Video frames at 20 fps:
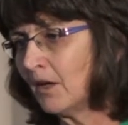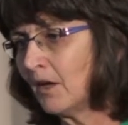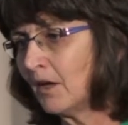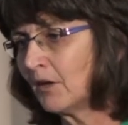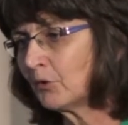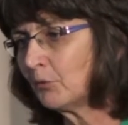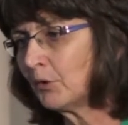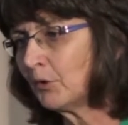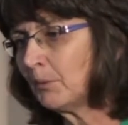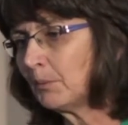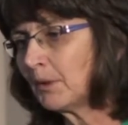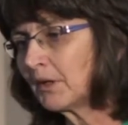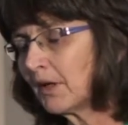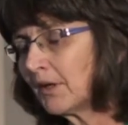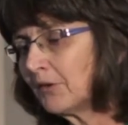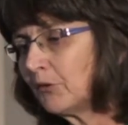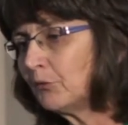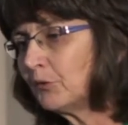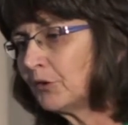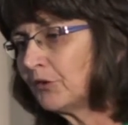So what about
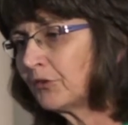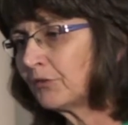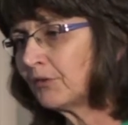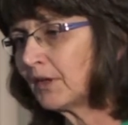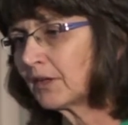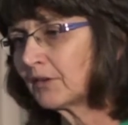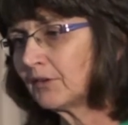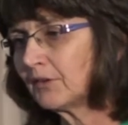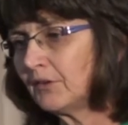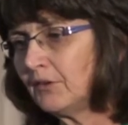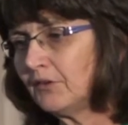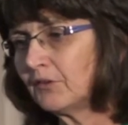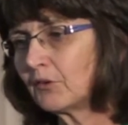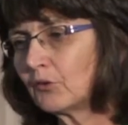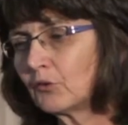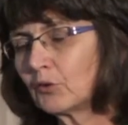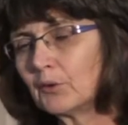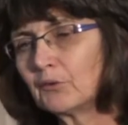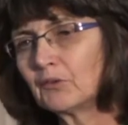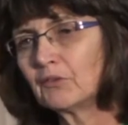other risk factors in
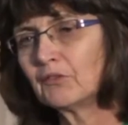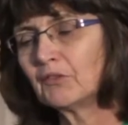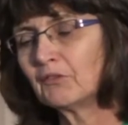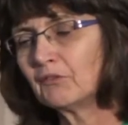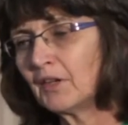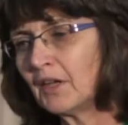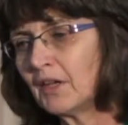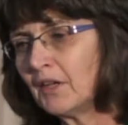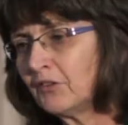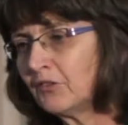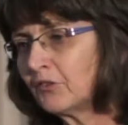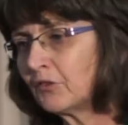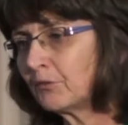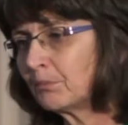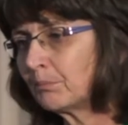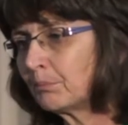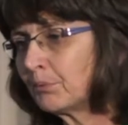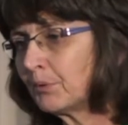terms of invasive